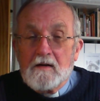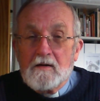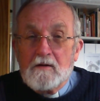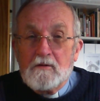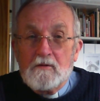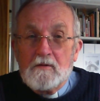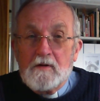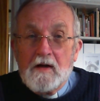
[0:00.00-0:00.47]

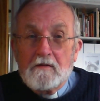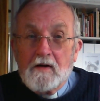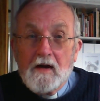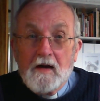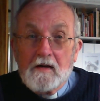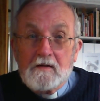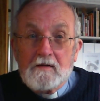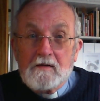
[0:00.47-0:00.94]
who
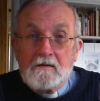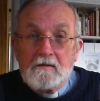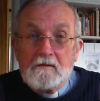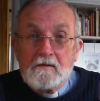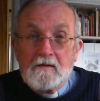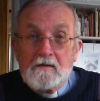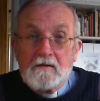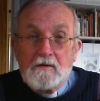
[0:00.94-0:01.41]

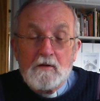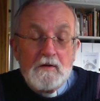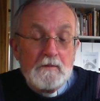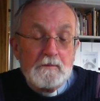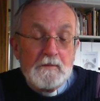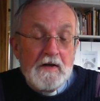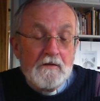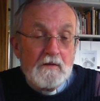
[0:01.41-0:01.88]

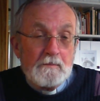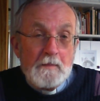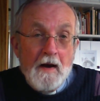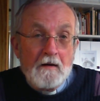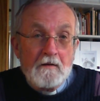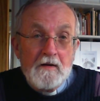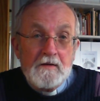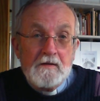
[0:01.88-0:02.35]
never
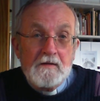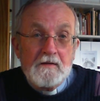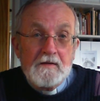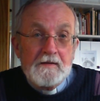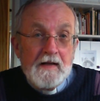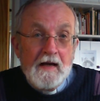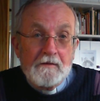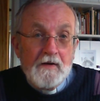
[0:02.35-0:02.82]
married,
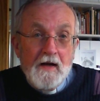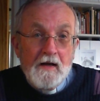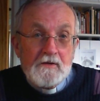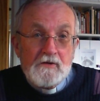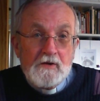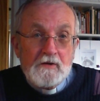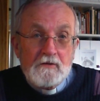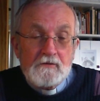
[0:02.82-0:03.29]
never had
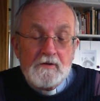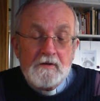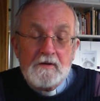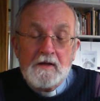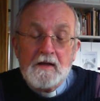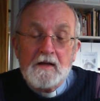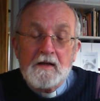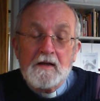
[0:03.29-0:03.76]
children,
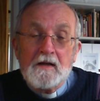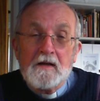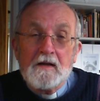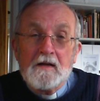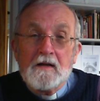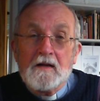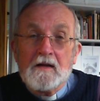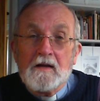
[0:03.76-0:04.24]

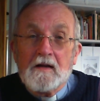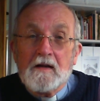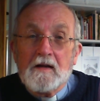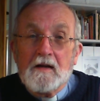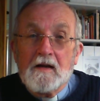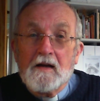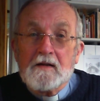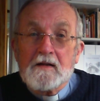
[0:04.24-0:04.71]

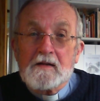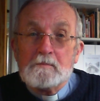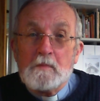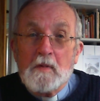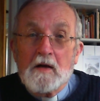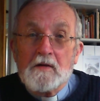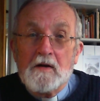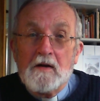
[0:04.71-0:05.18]
and his
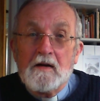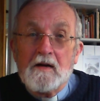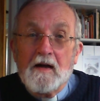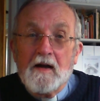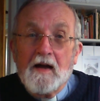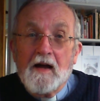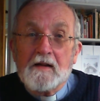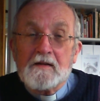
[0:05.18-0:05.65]
mother
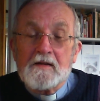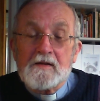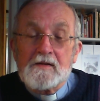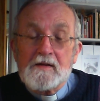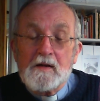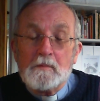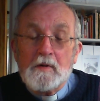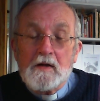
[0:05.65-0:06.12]
and his
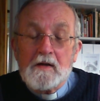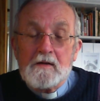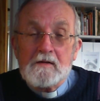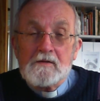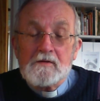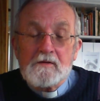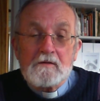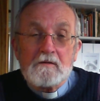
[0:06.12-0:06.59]

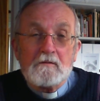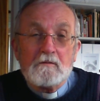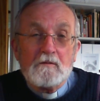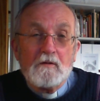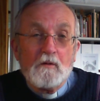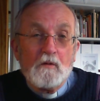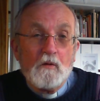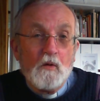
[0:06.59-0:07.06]
siblings
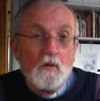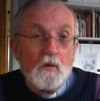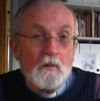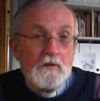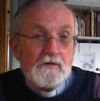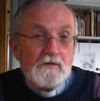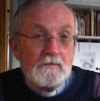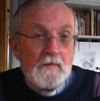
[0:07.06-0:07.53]

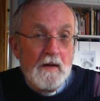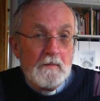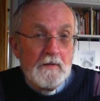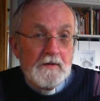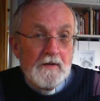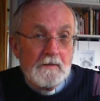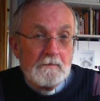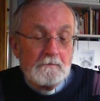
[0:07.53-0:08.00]
always
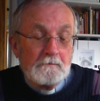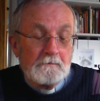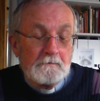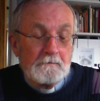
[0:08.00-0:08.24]
remembered him.